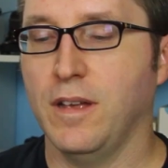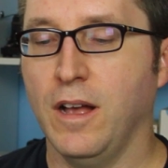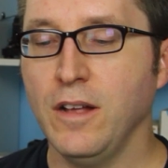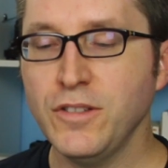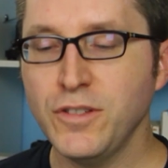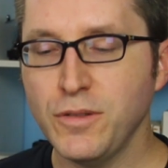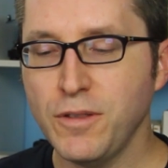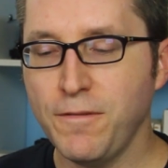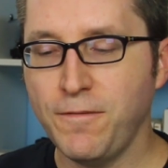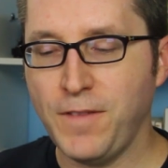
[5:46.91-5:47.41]

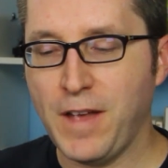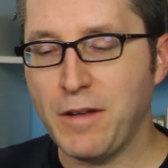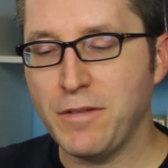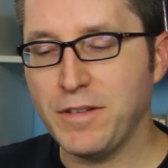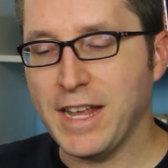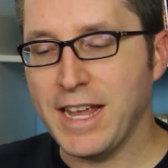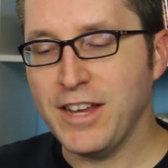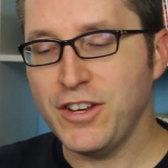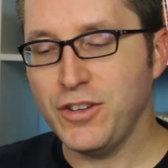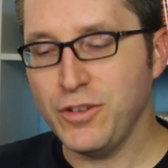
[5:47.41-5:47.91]
Also, the
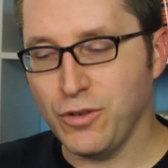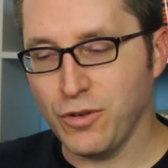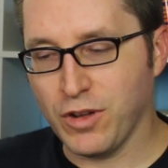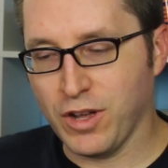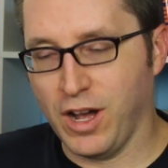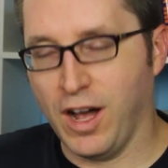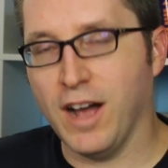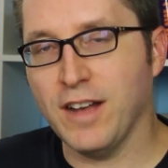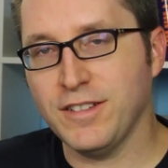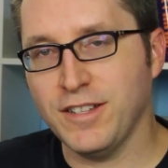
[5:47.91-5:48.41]
foundational
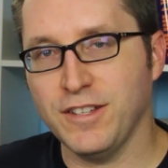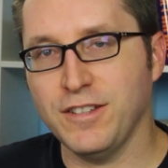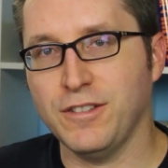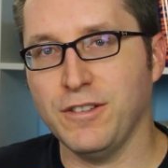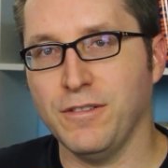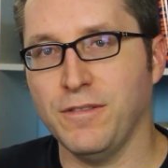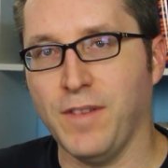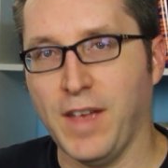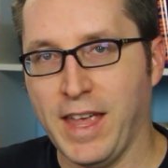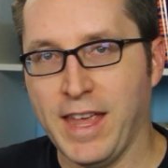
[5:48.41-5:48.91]
causes
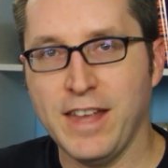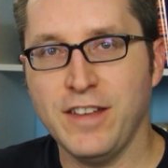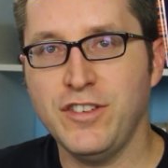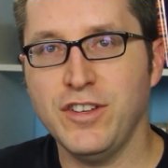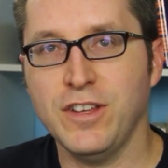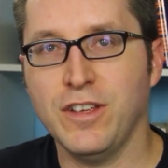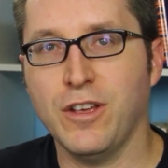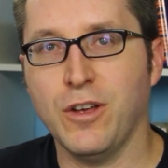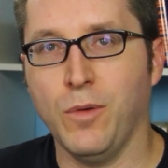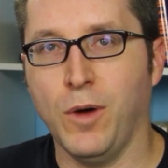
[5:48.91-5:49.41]
of
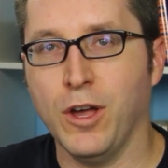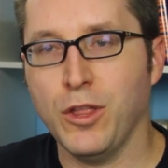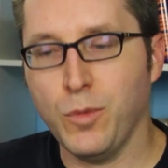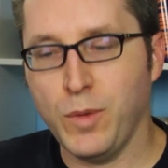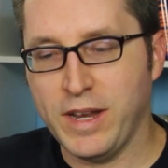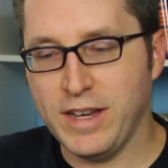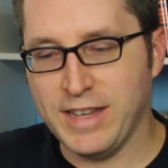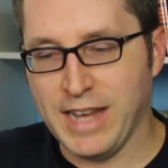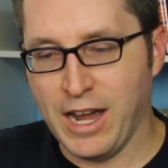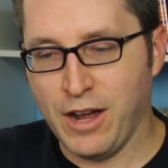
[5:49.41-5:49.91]
aging go all the
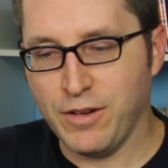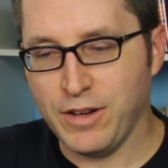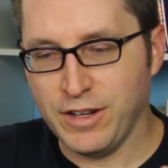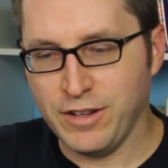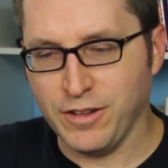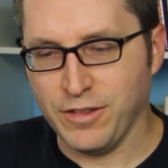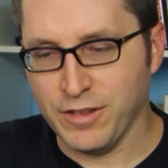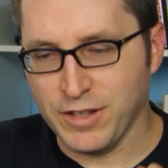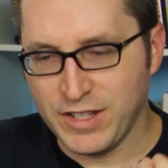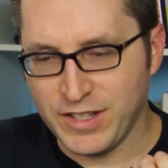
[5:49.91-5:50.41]
way down
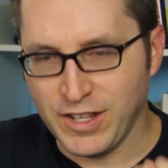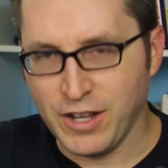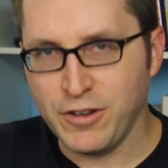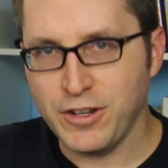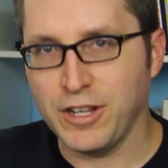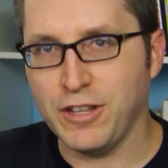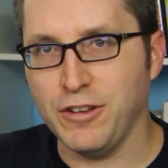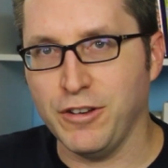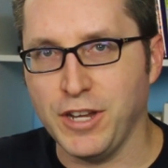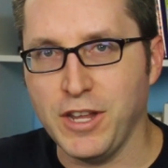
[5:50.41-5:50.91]
into the
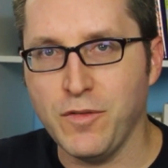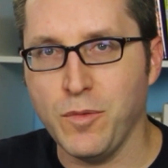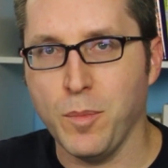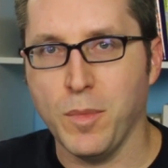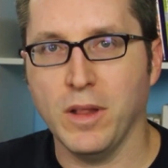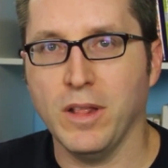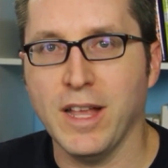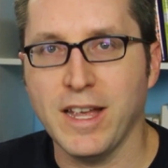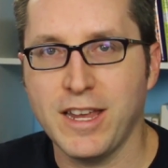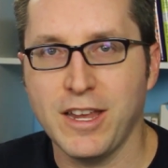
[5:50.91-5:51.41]
cellular and even
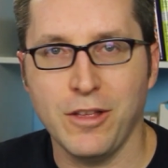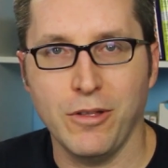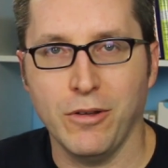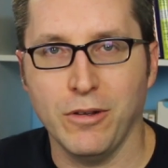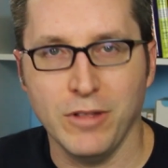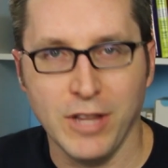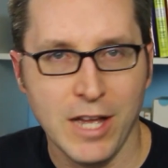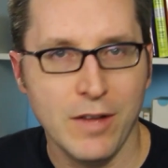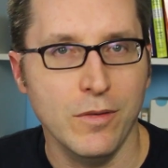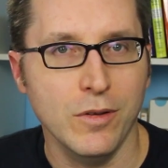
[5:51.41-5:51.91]
molecular
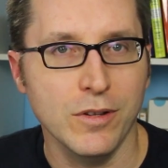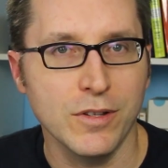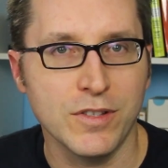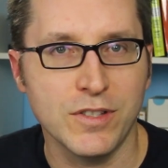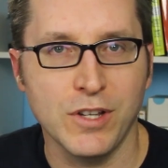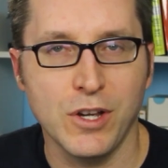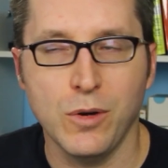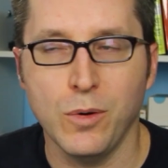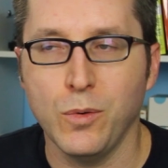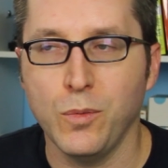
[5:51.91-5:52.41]
level.
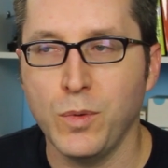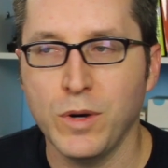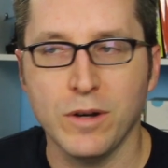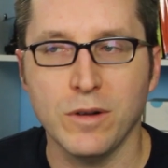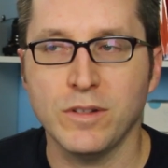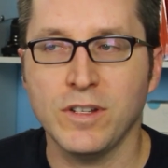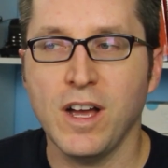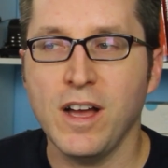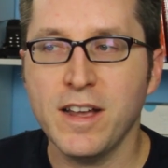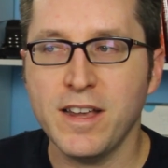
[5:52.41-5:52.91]
So
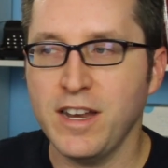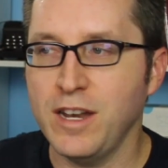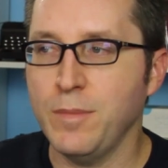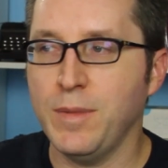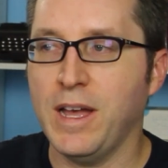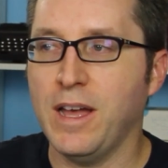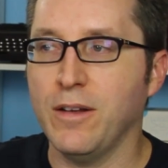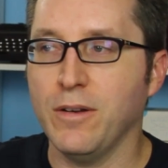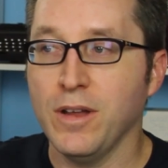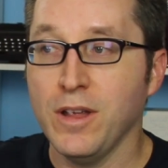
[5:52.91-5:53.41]
we're talking
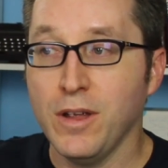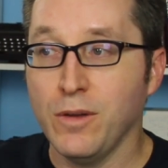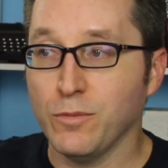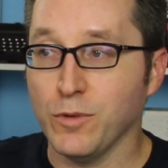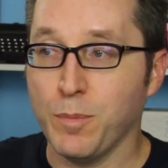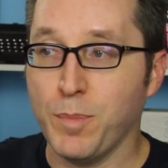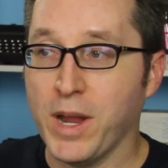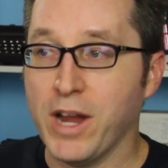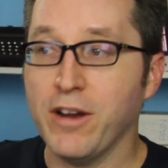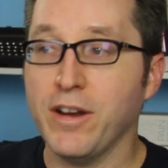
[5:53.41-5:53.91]
about
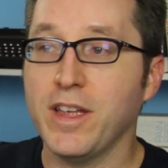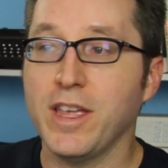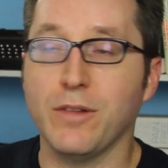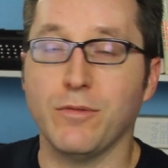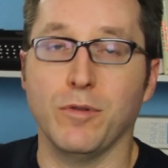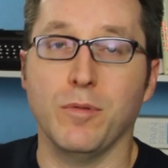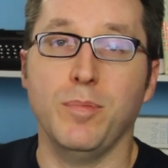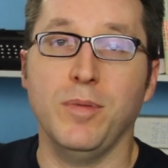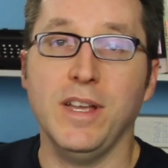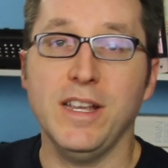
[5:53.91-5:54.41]
repairing and
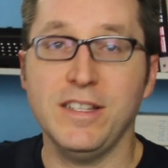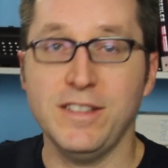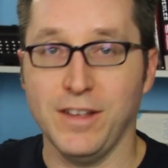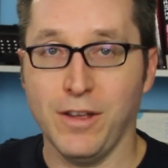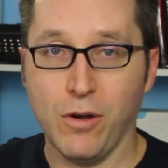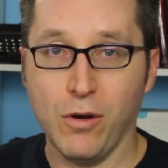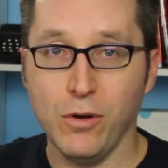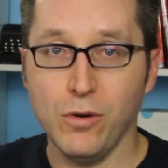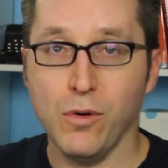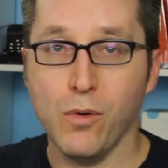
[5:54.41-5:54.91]

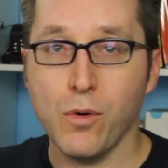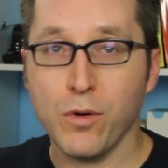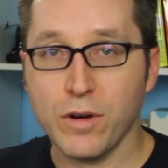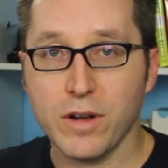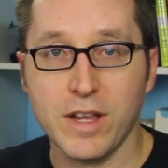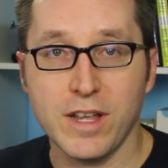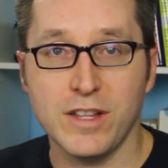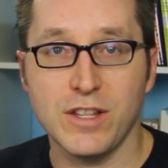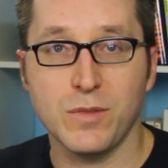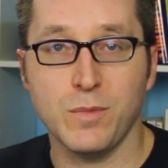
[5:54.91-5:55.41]
replacing whole
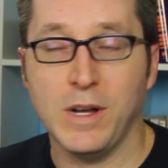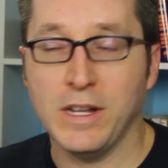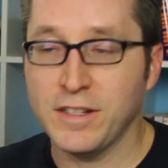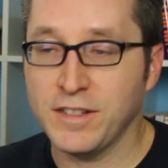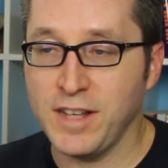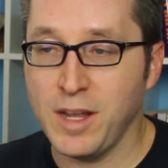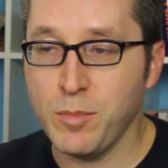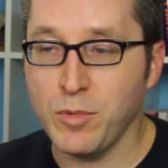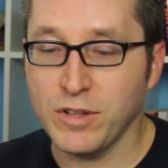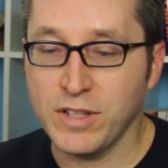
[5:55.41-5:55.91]
organs while
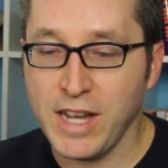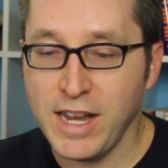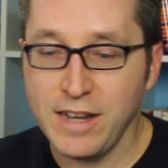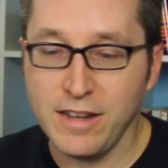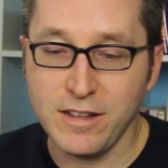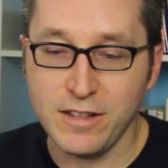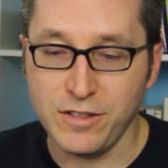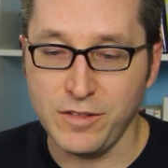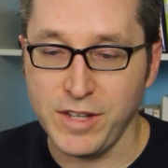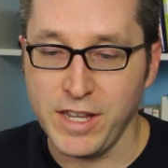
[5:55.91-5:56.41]

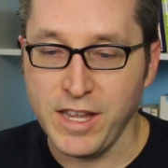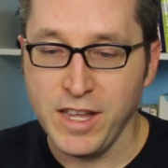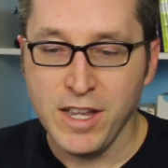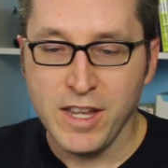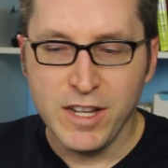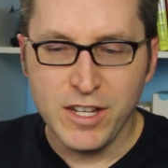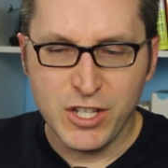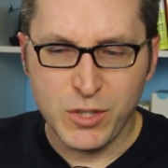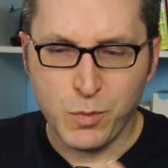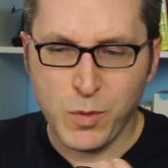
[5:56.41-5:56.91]
simultaneously
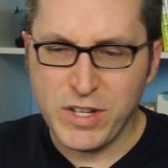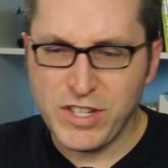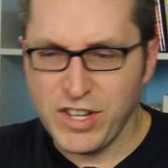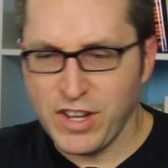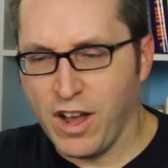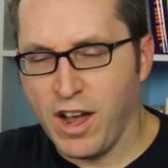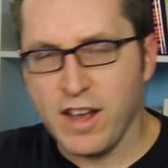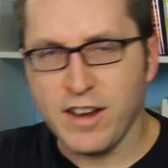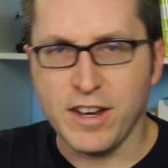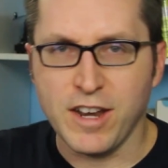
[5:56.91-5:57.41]

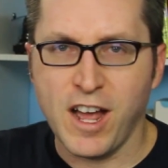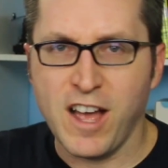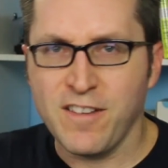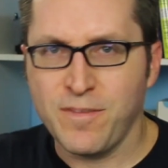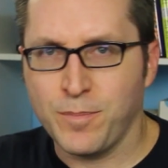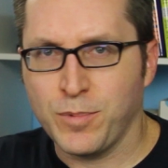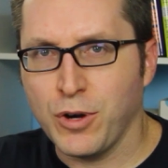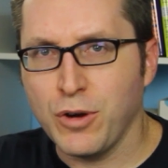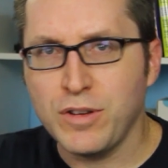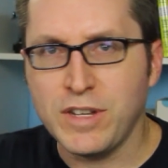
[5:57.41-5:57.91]
switching on and
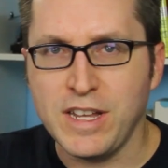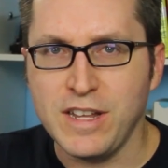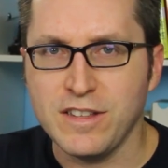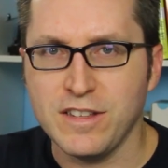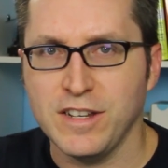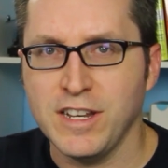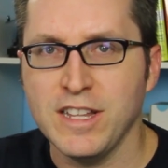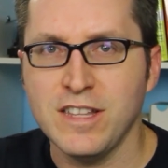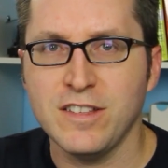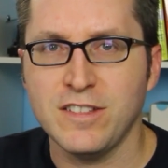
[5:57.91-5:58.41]
off proteins
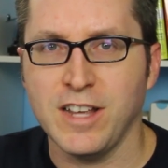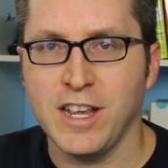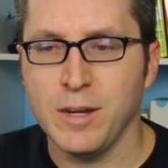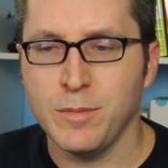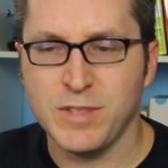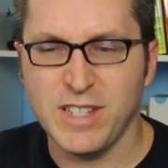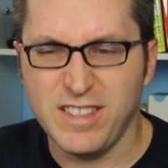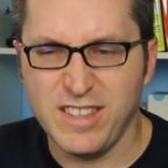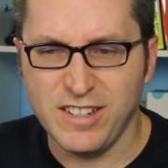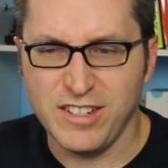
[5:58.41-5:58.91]
and
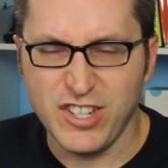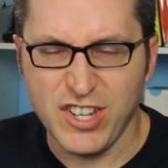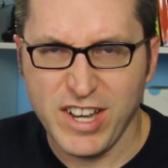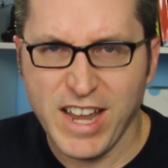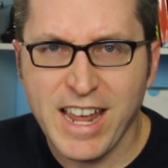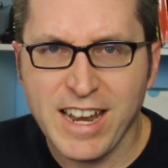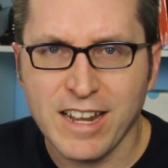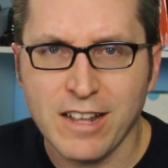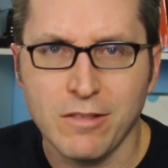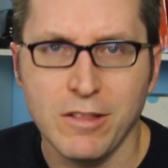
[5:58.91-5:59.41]
enzymes at the
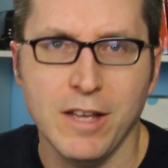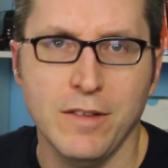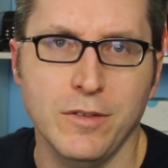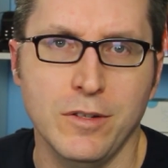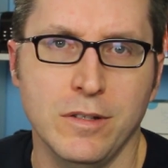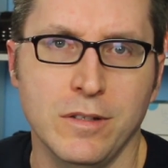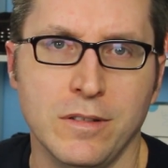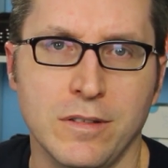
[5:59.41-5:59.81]
genetic level.